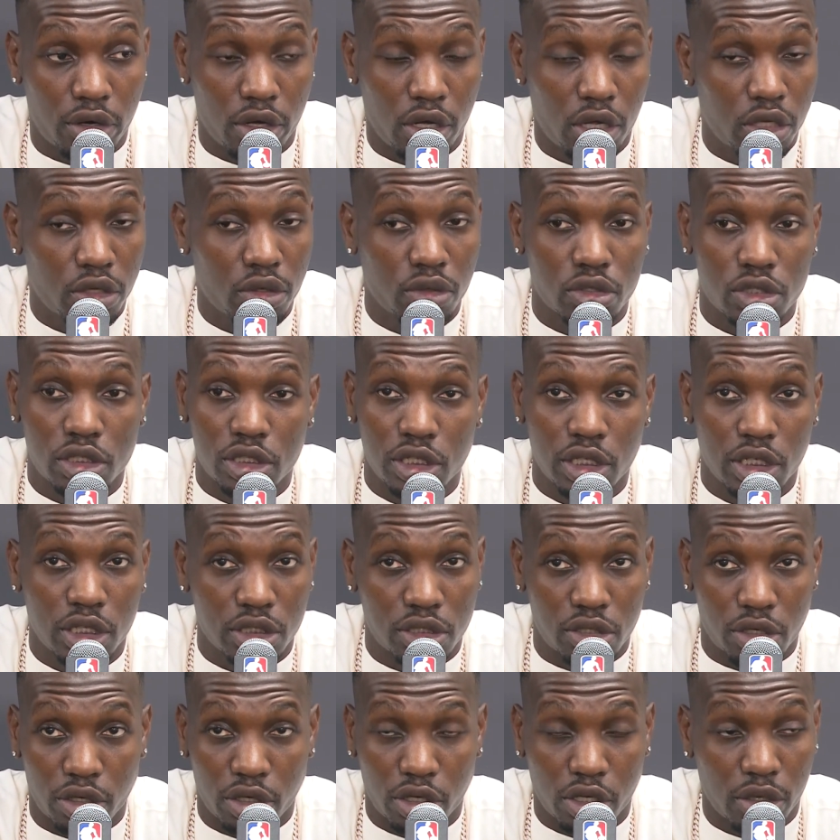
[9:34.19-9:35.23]
All those
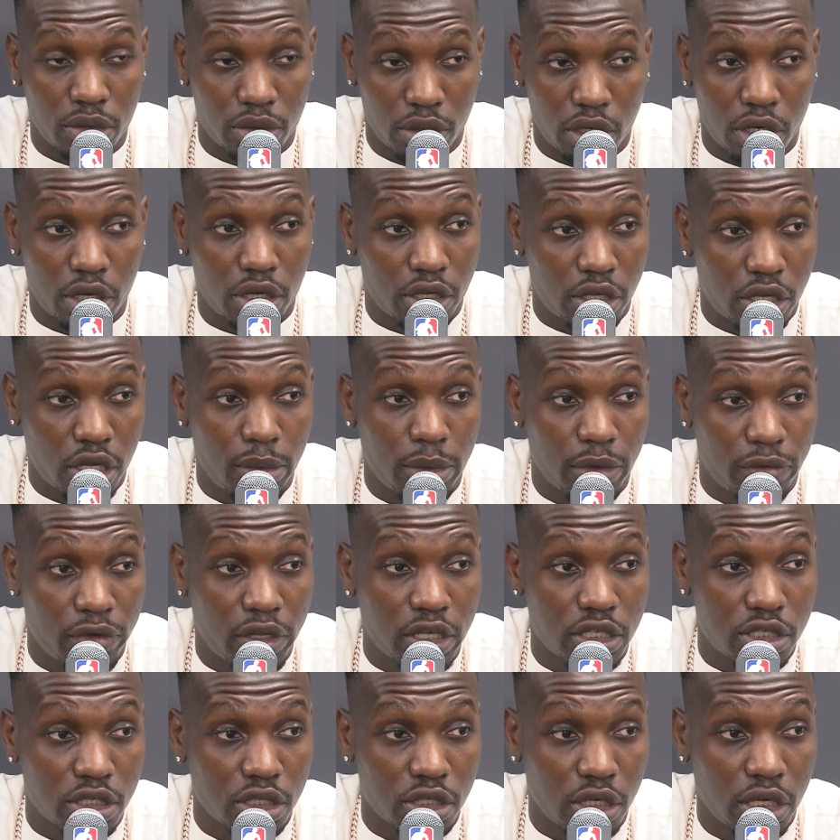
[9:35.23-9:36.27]
things are gonna come
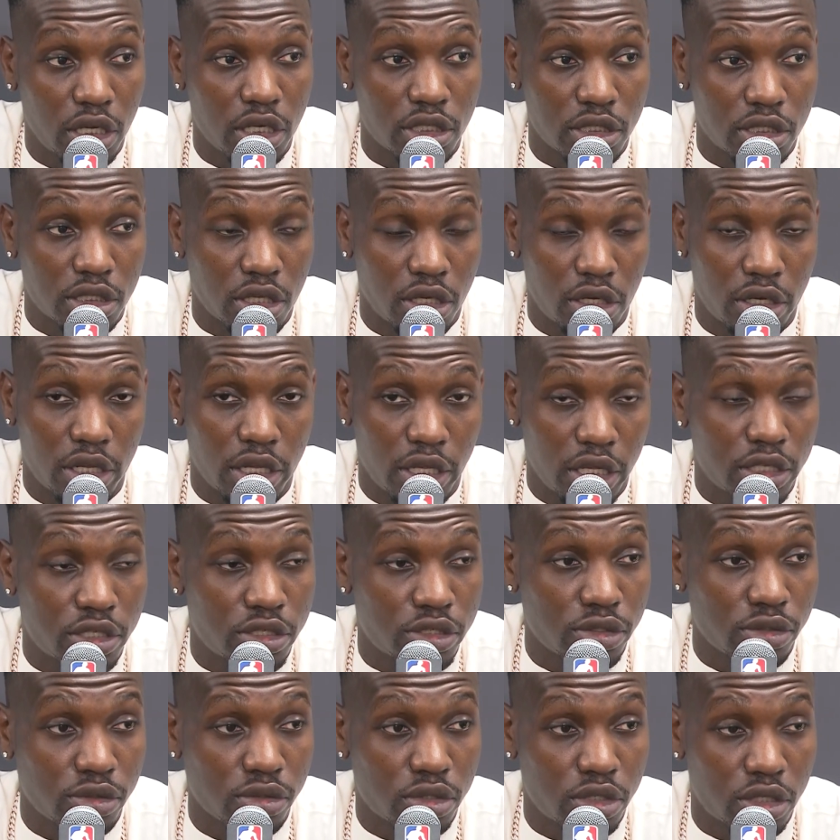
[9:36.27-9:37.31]
eventually, and it's gonna
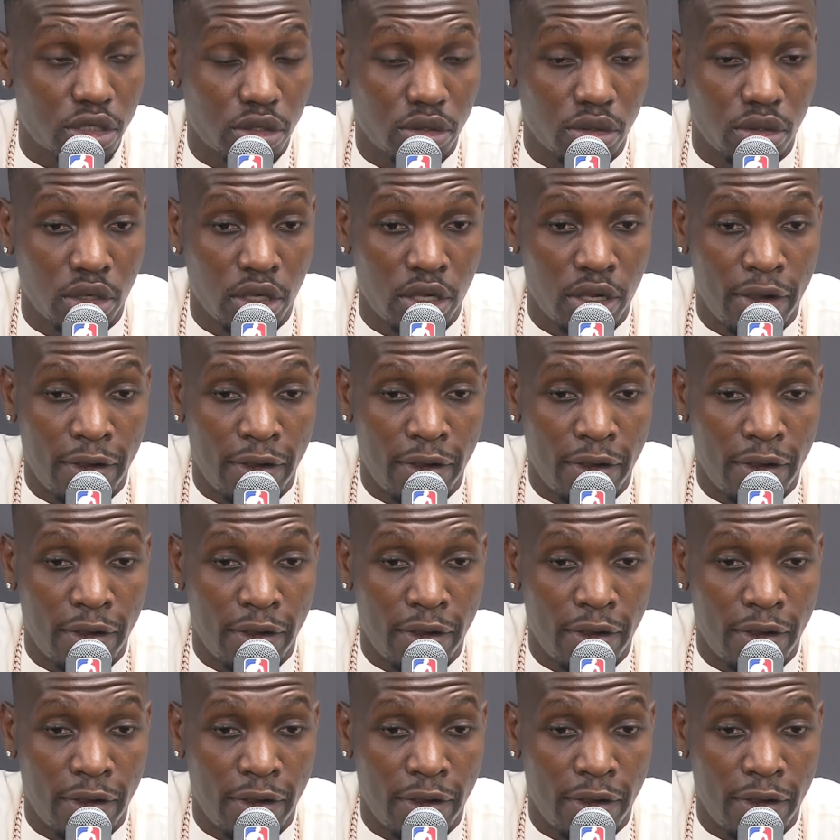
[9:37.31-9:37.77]
hit you. So,